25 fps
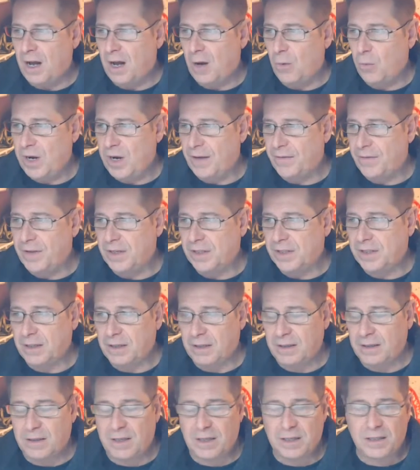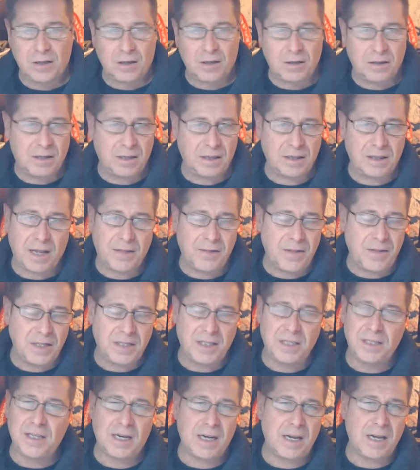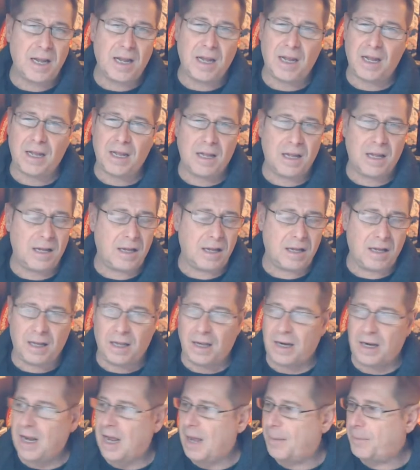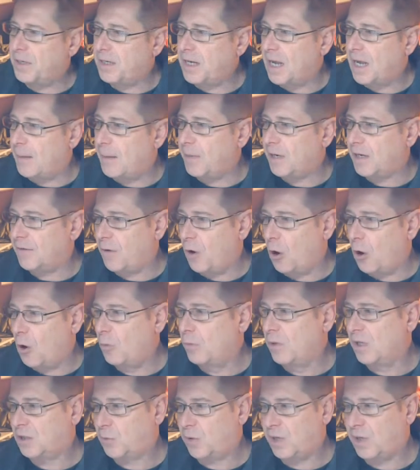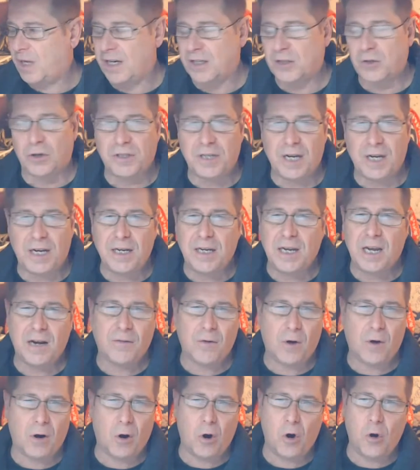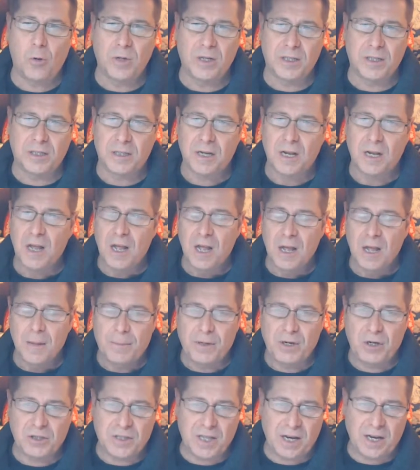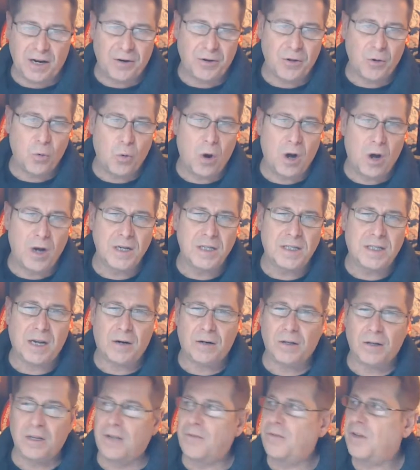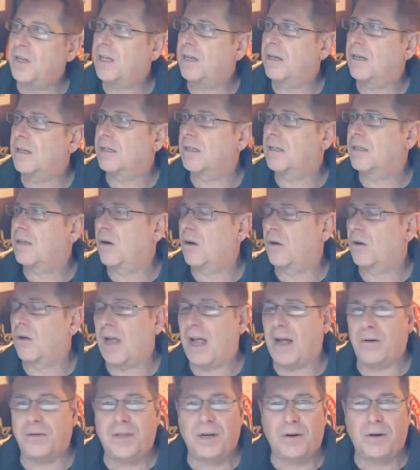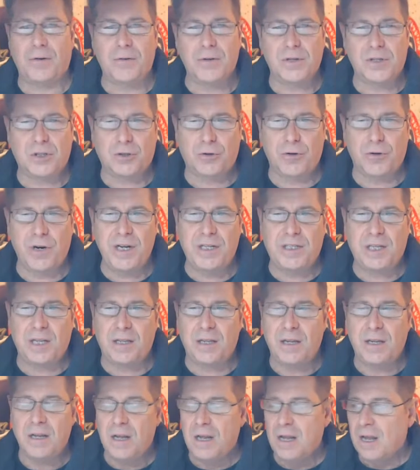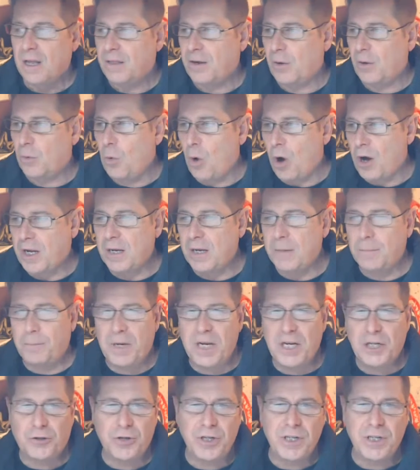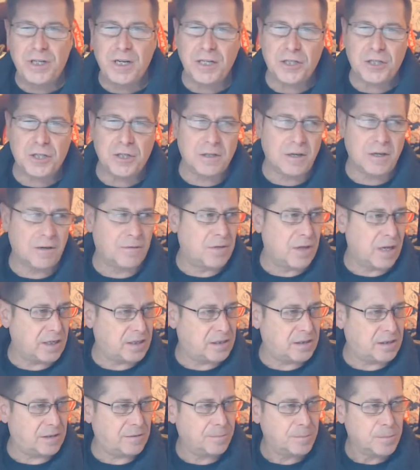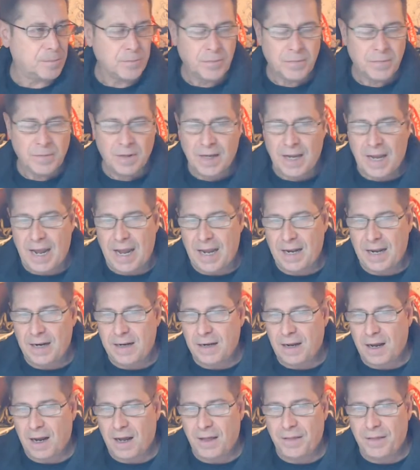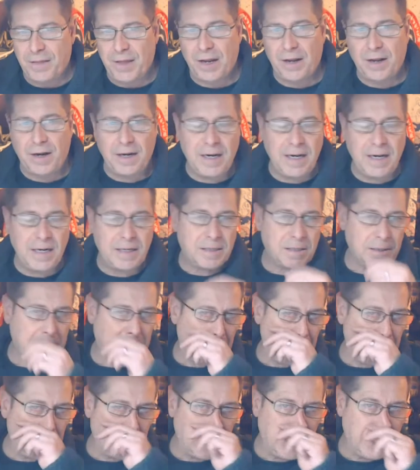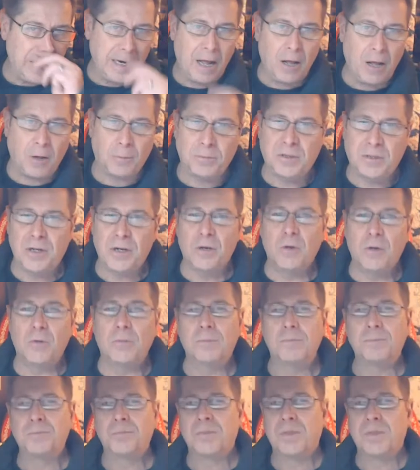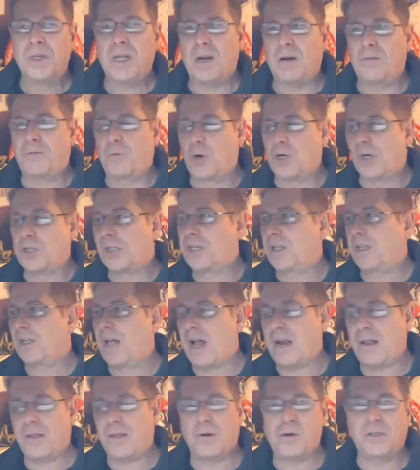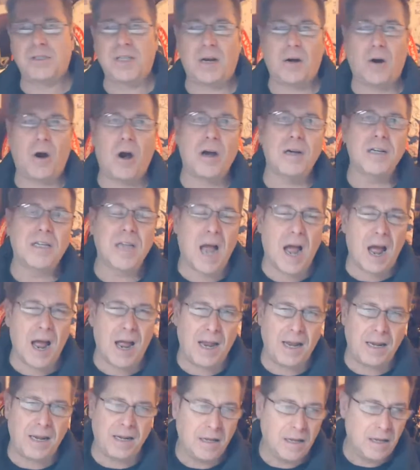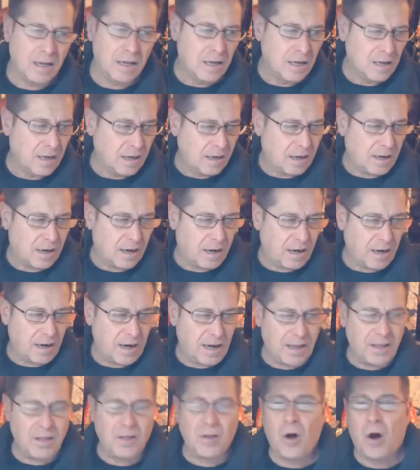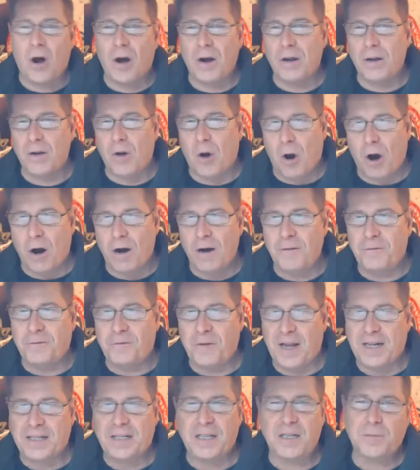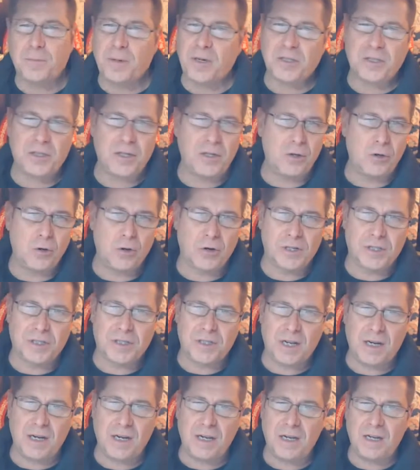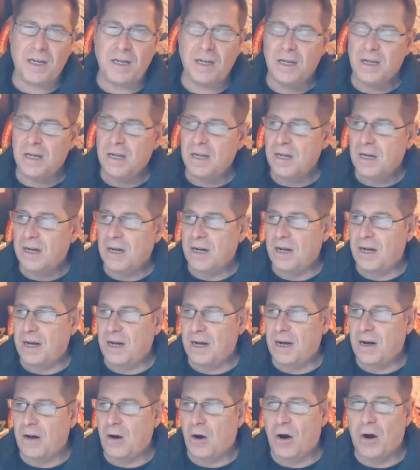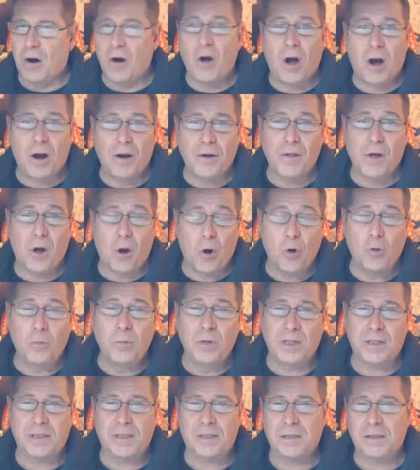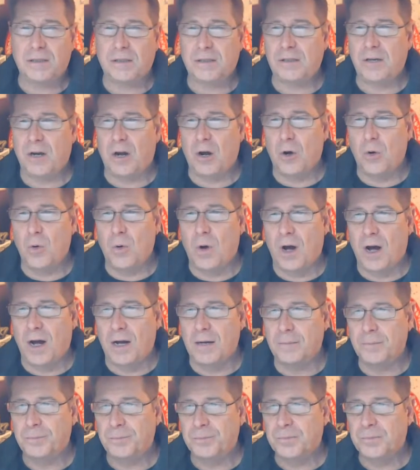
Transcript: We have this, and this is an epidemic of homeless. We got to start taking care of our homeless because they're the ones that are living in, out there in the streets, and they're walking petri dishes of this, and they're going to need help too. And unfortunately, a lot of those that are dying. And are infected, especially in New York City, are the homeless. So